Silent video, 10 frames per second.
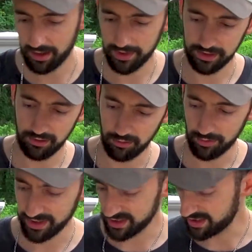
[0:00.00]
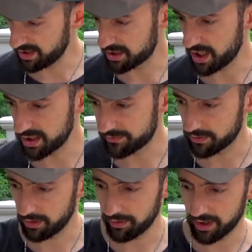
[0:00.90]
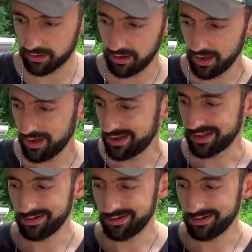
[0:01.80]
I mean, you don't really need a change of clothing. You